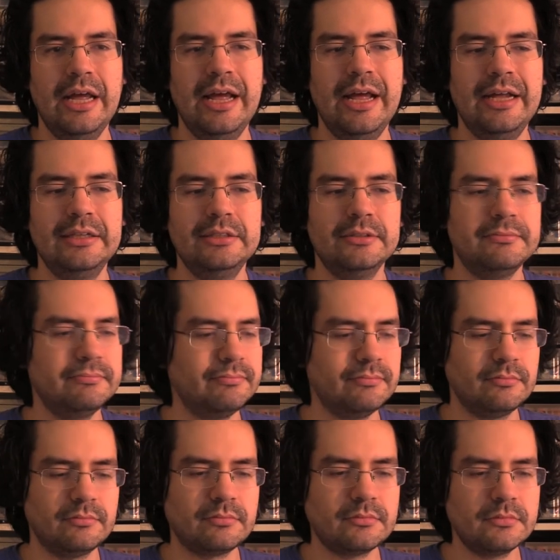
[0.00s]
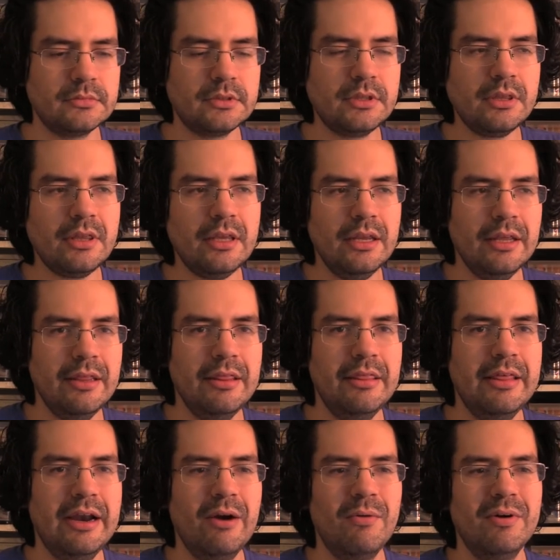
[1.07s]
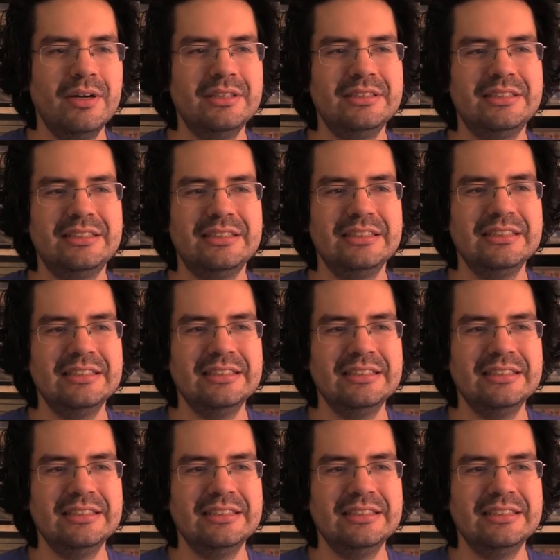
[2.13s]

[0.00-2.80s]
And there was,